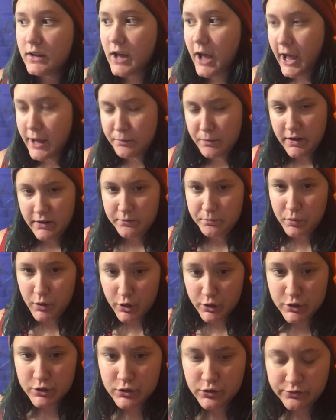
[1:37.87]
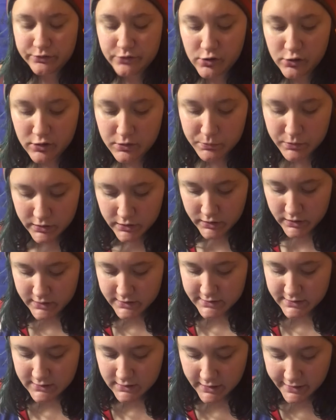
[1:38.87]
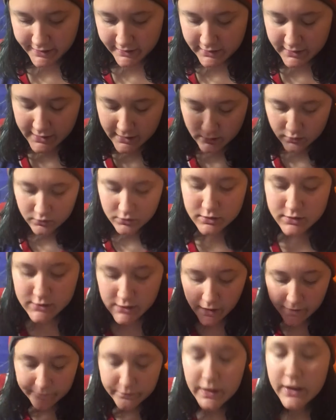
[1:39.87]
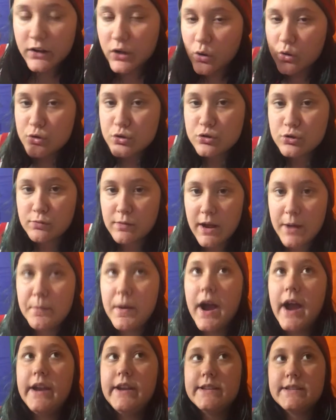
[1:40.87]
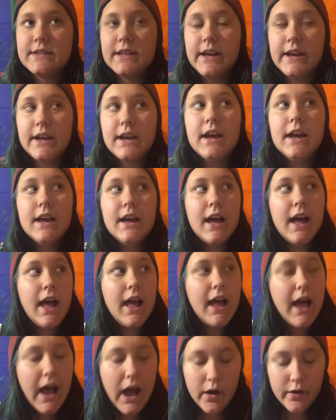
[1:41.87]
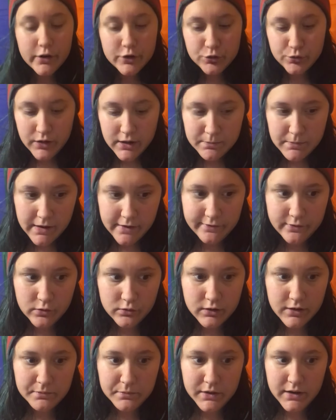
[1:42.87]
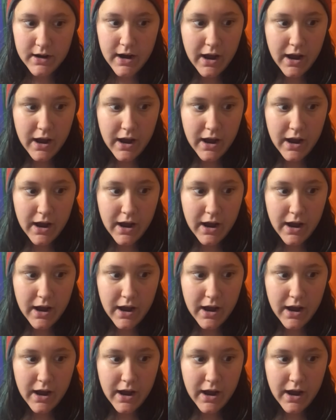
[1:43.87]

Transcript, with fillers: on my personal phone number, it's like it, stuff that goes through my mind is like, how did you get my phone number?